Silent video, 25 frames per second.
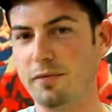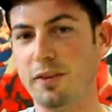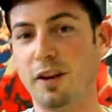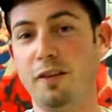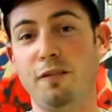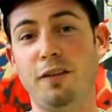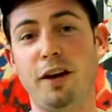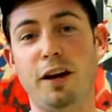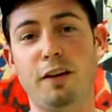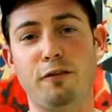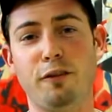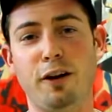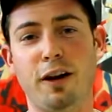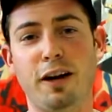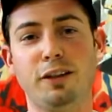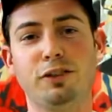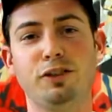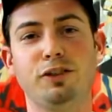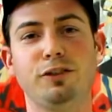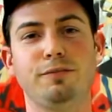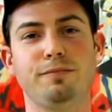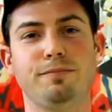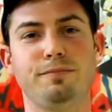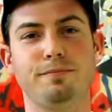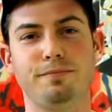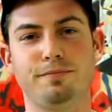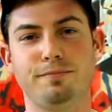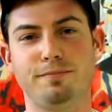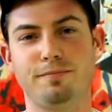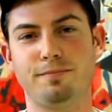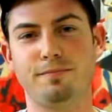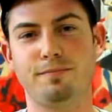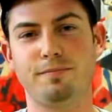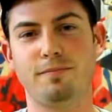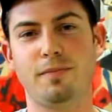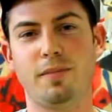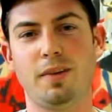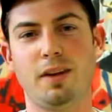Vet Ranch.
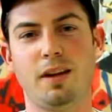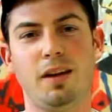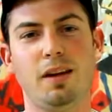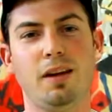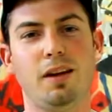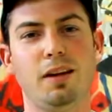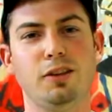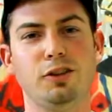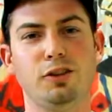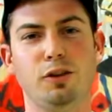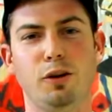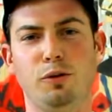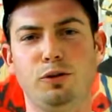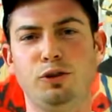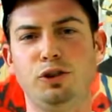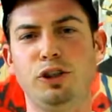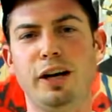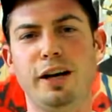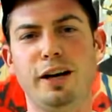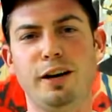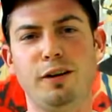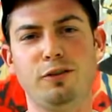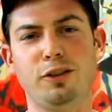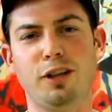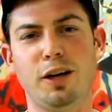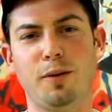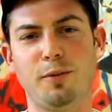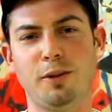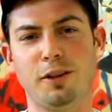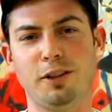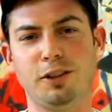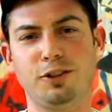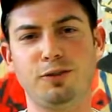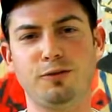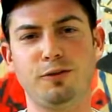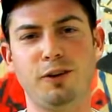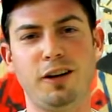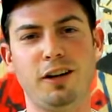So check out
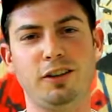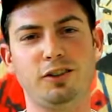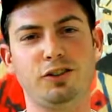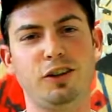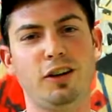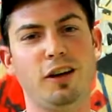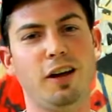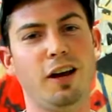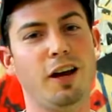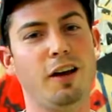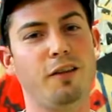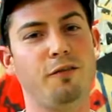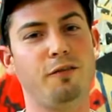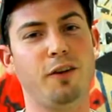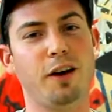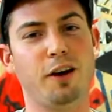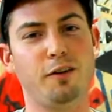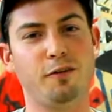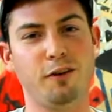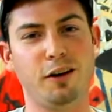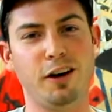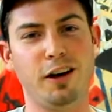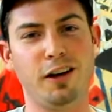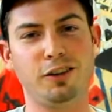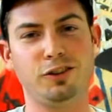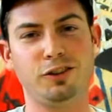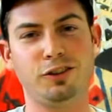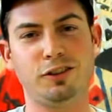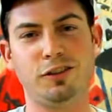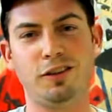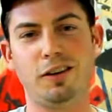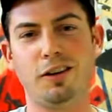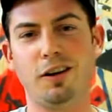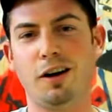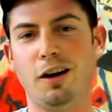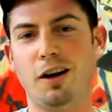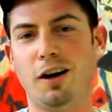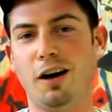Demolition Ranch and Vet Ranch.
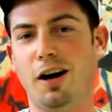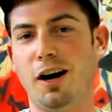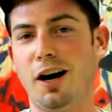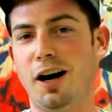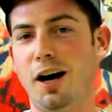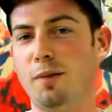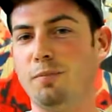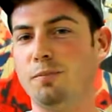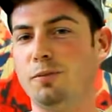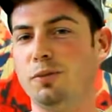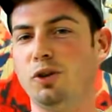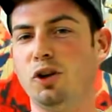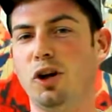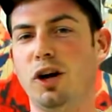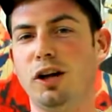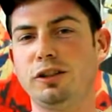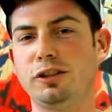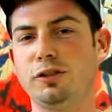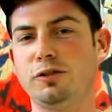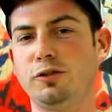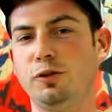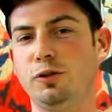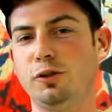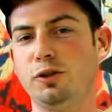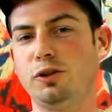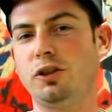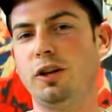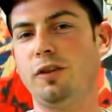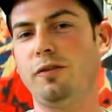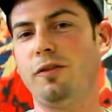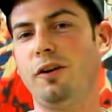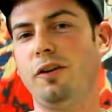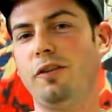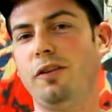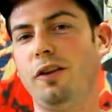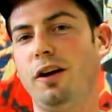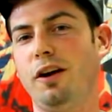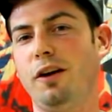Lots of cool stuff
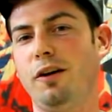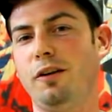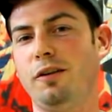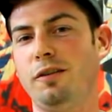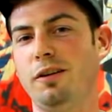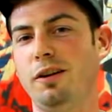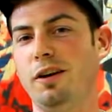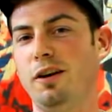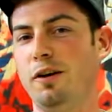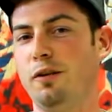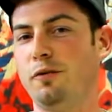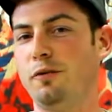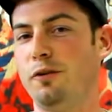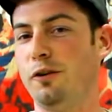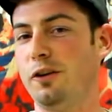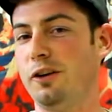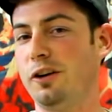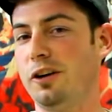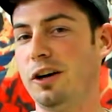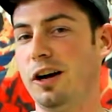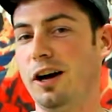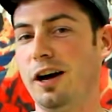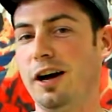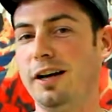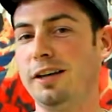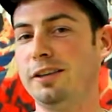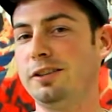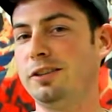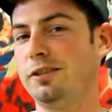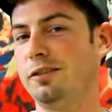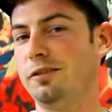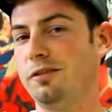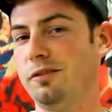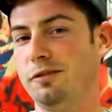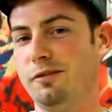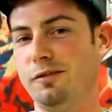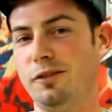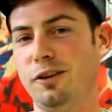on there. For the guys,
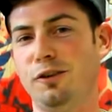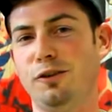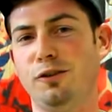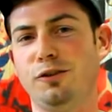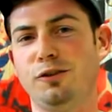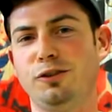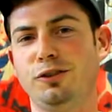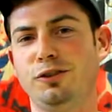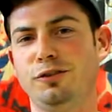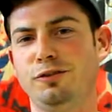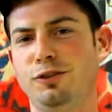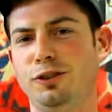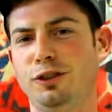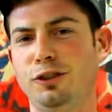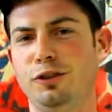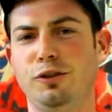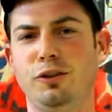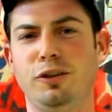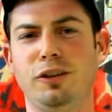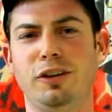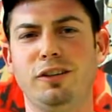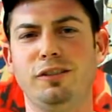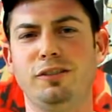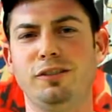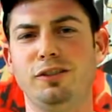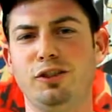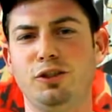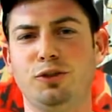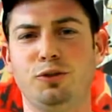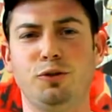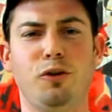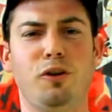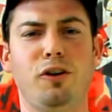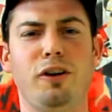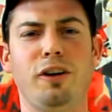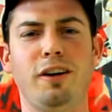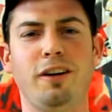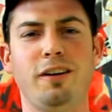there's shooting and
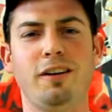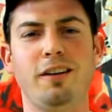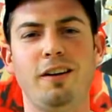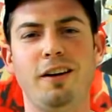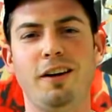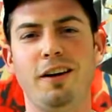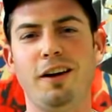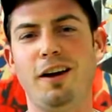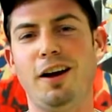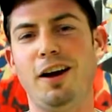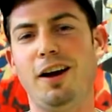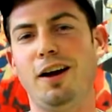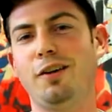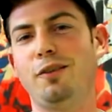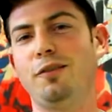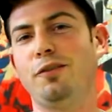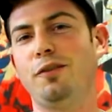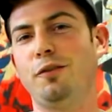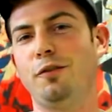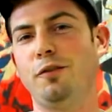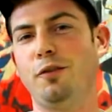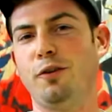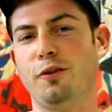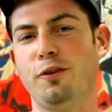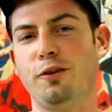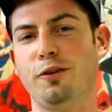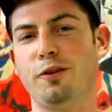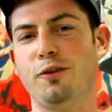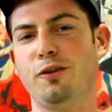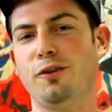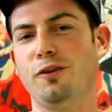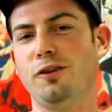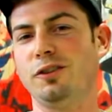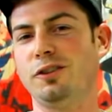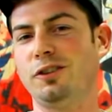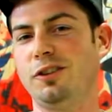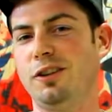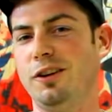destroying, and for the
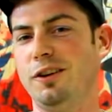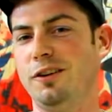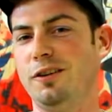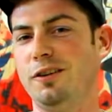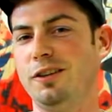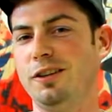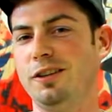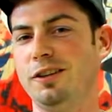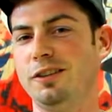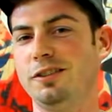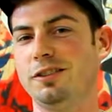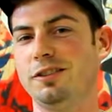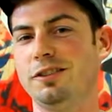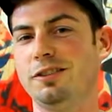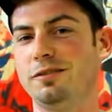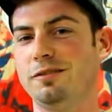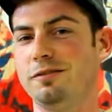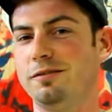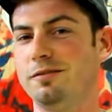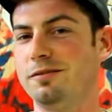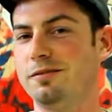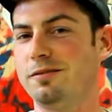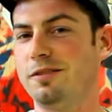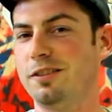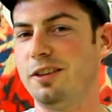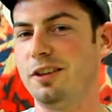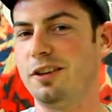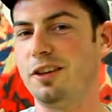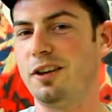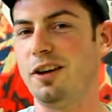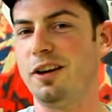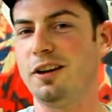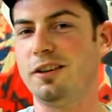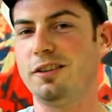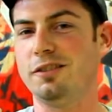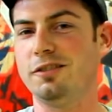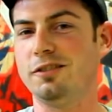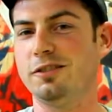girls, there is
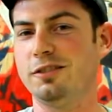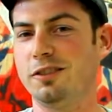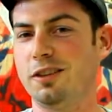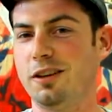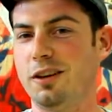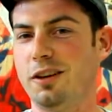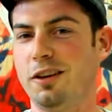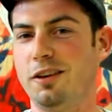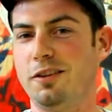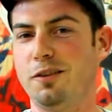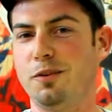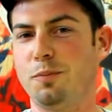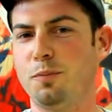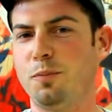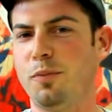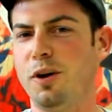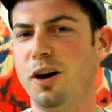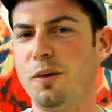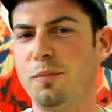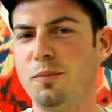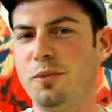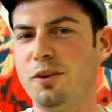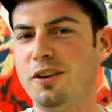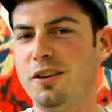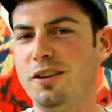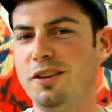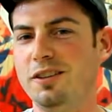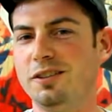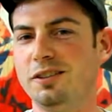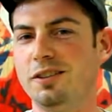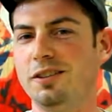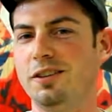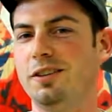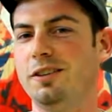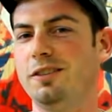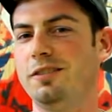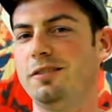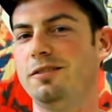kittens and puppies
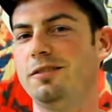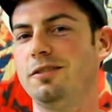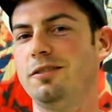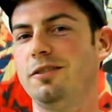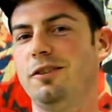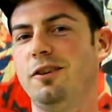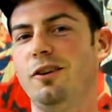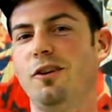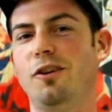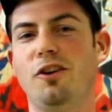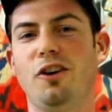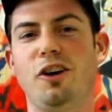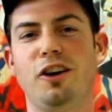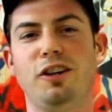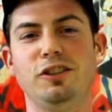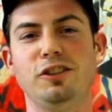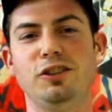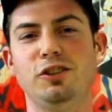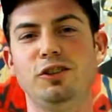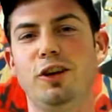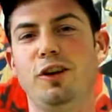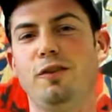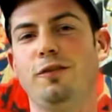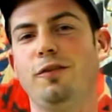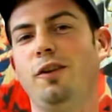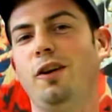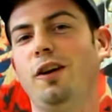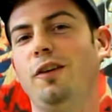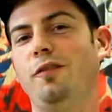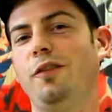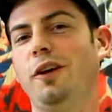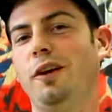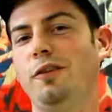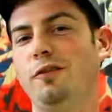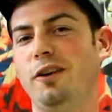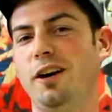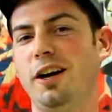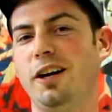and all kinds of stuff on
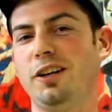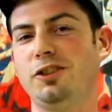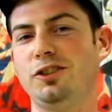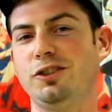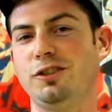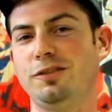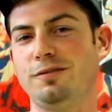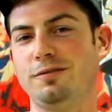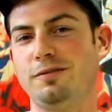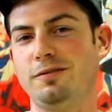Vet Ranch.